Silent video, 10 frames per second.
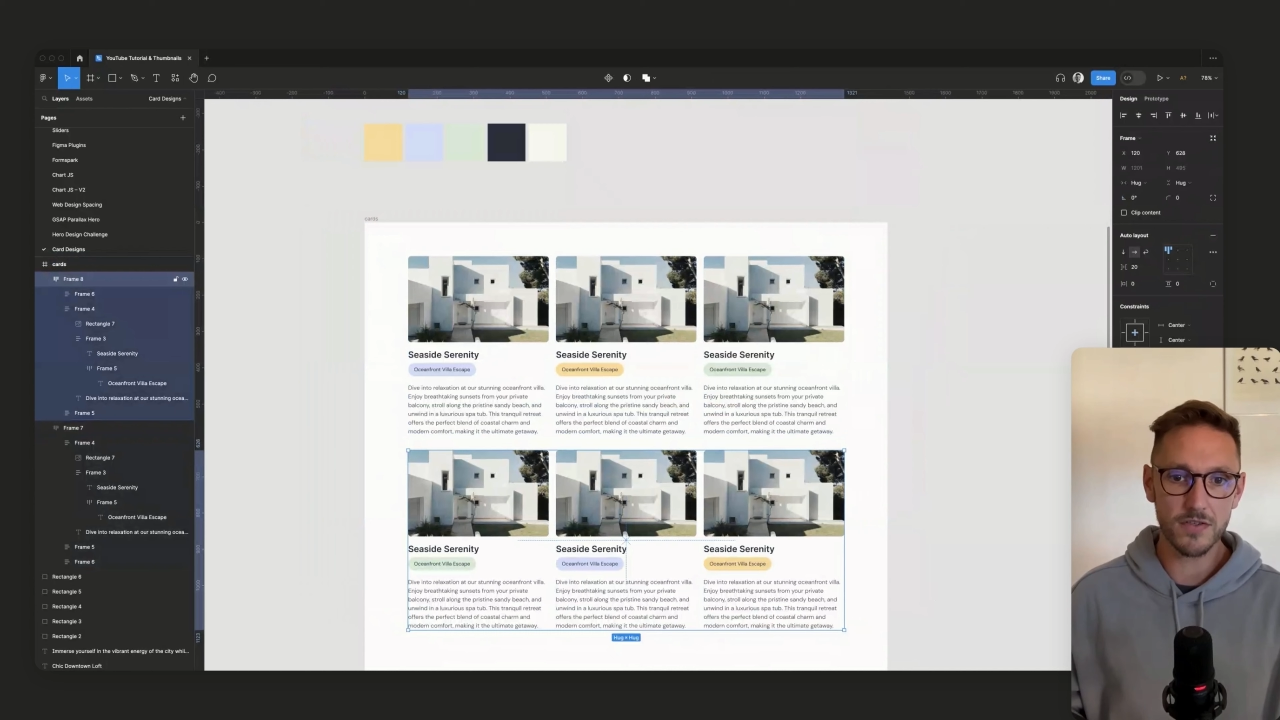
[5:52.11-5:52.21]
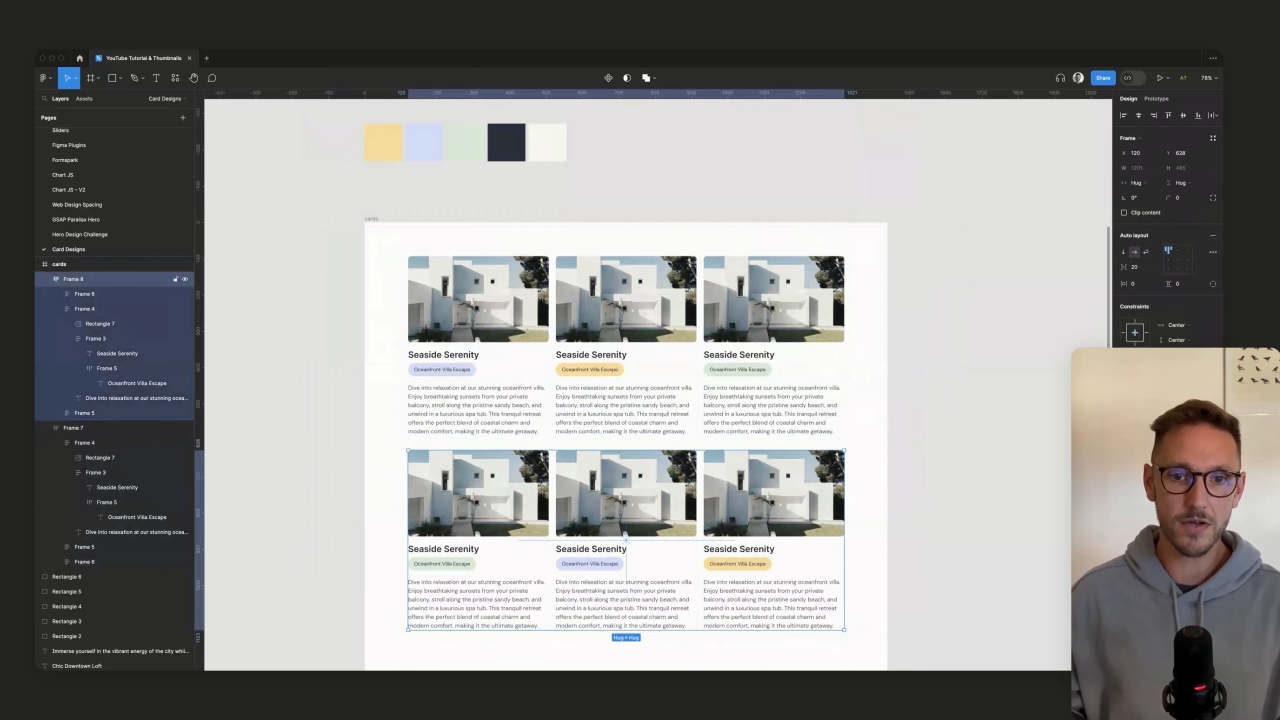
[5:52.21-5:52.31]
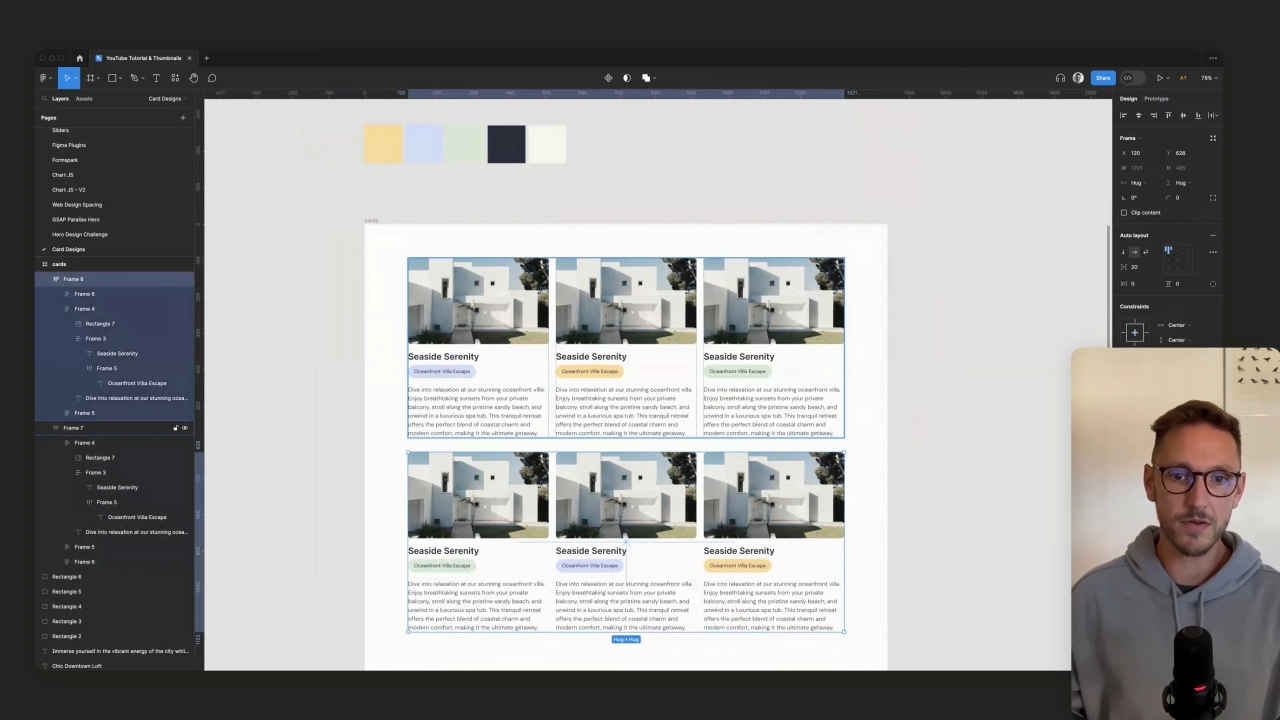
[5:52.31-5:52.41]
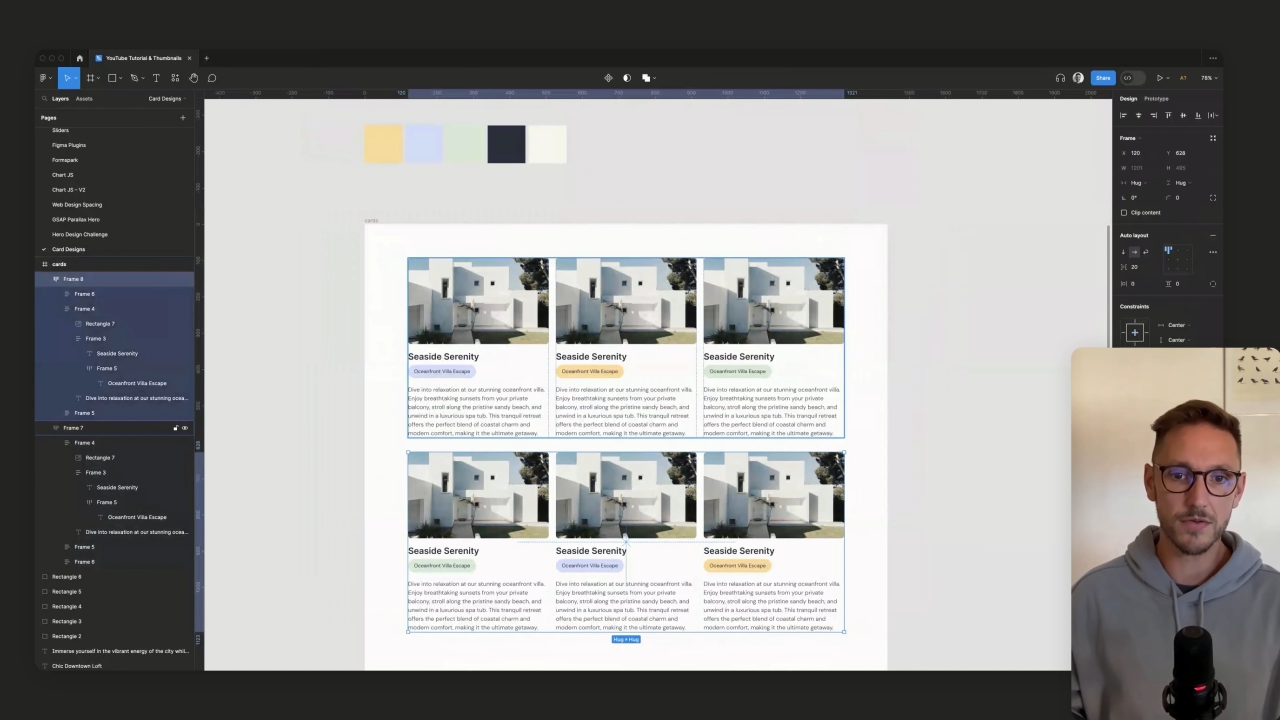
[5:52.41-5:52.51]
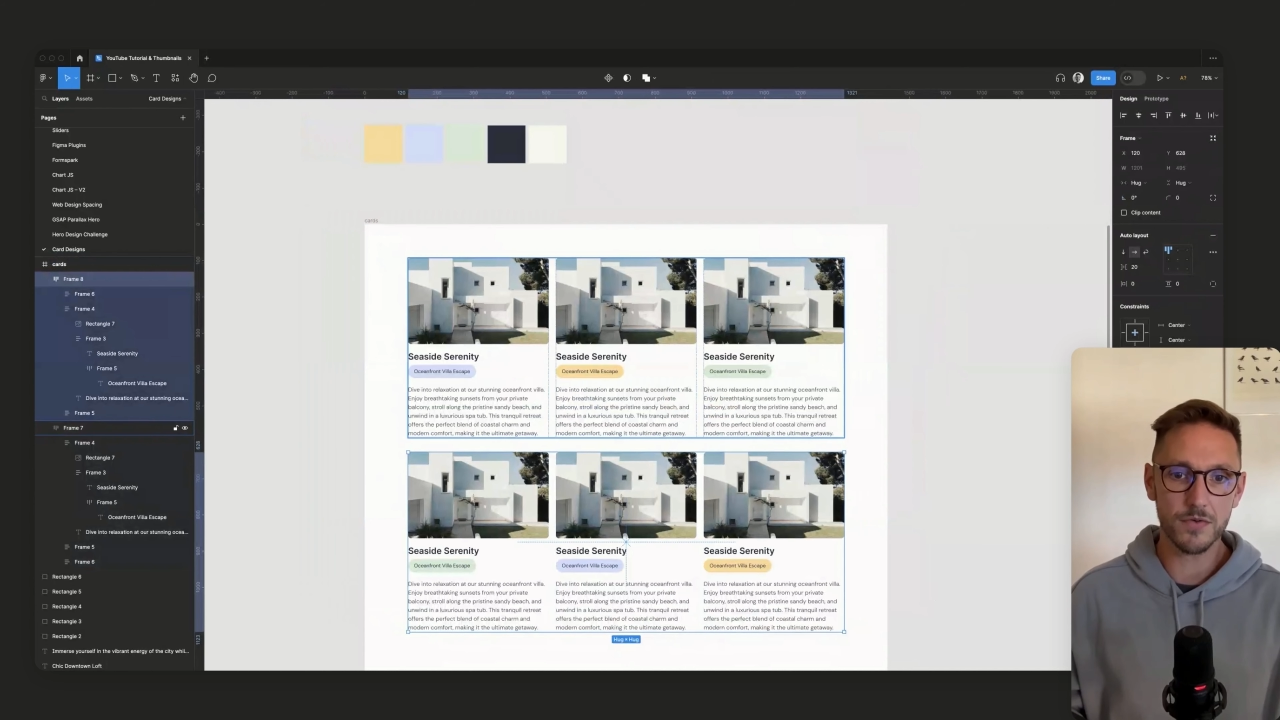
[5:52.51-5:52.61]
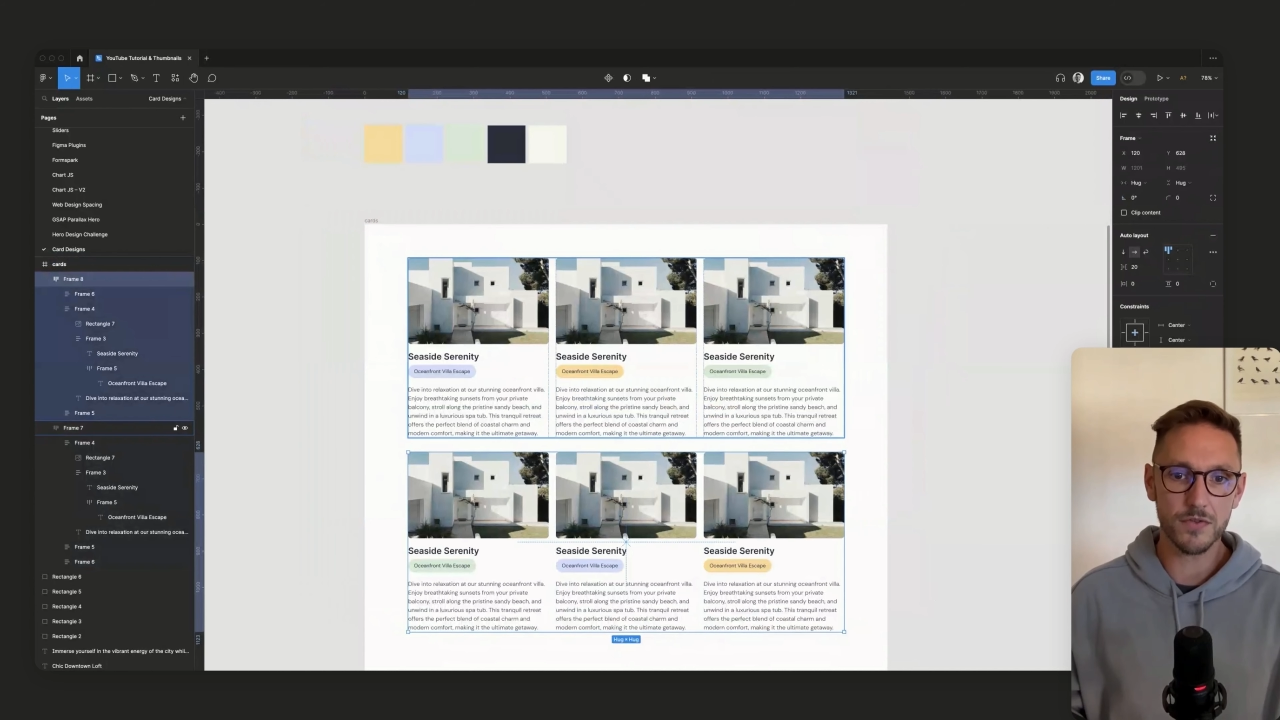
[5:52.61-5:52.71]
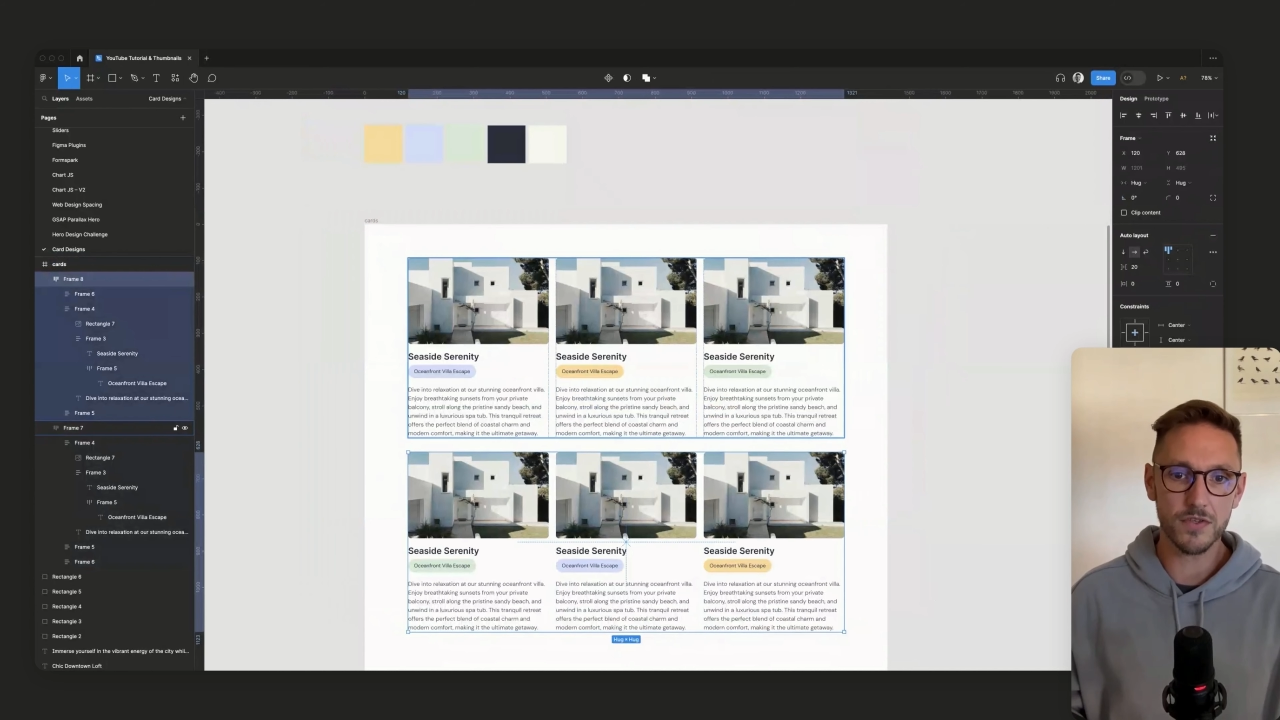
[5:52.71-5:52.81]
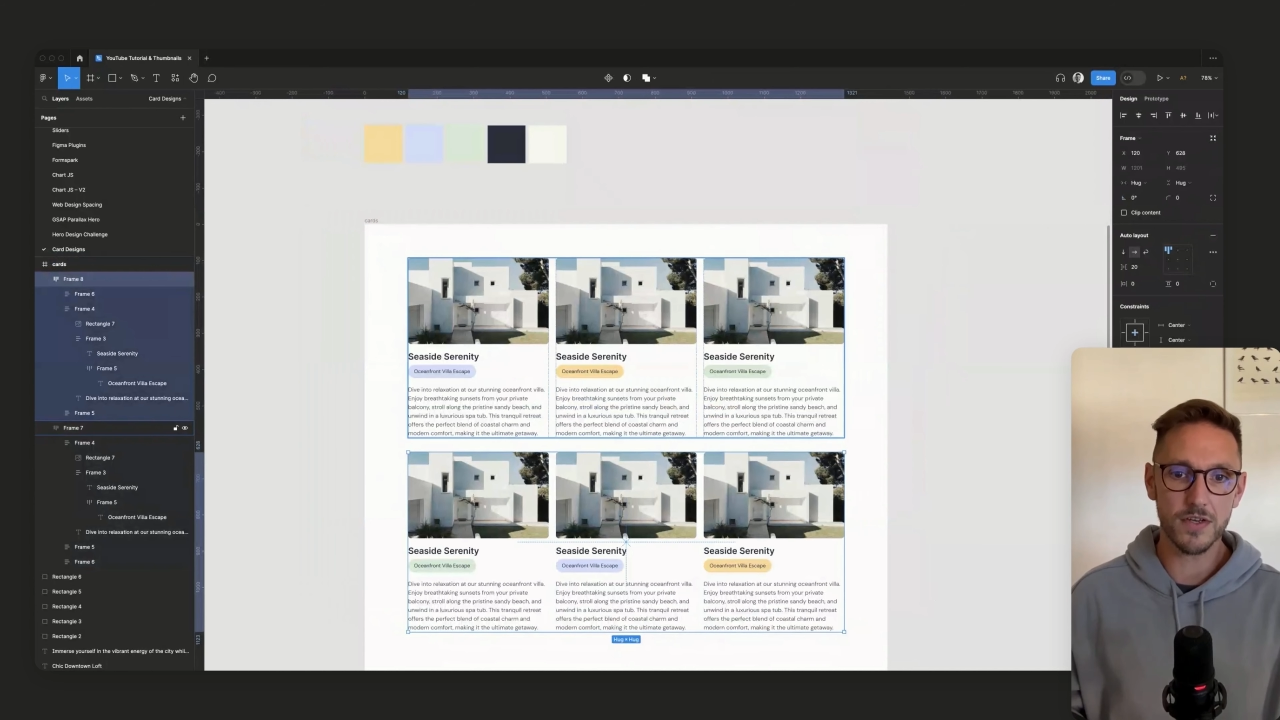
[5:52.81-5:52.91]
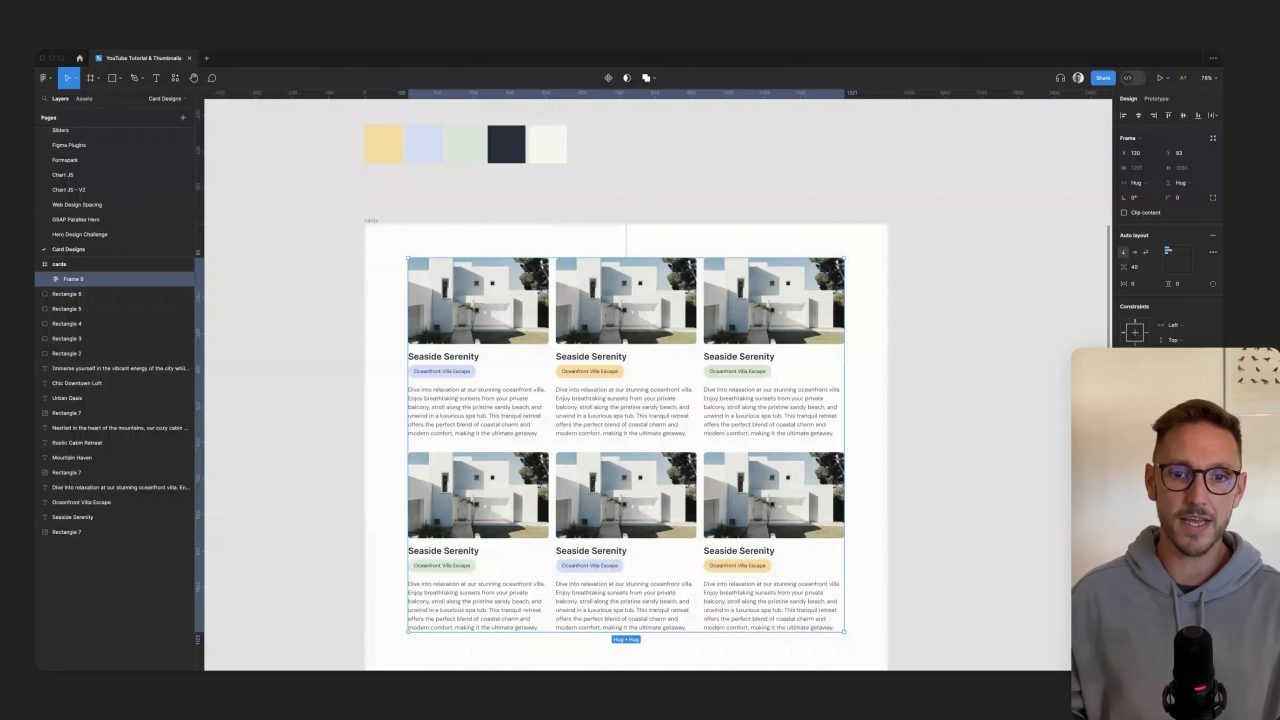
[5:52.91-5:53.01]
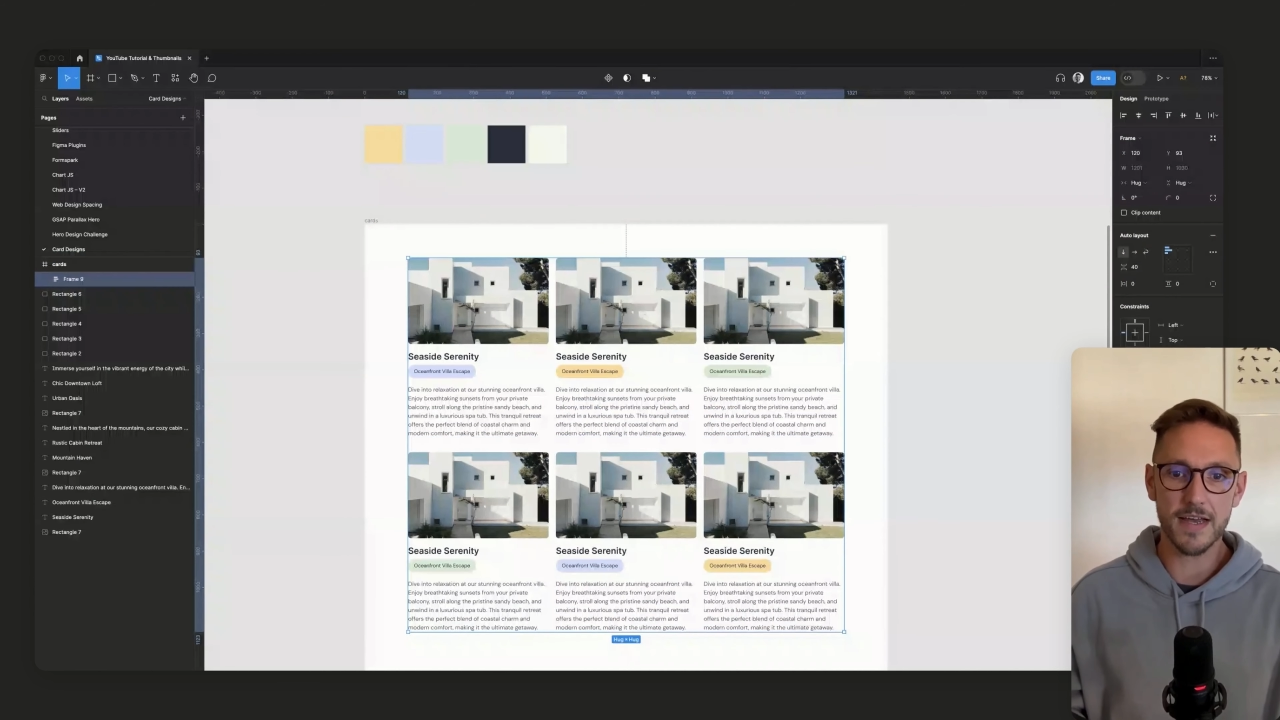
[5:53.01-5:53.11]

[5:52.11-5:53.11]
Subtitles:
so I would auto lay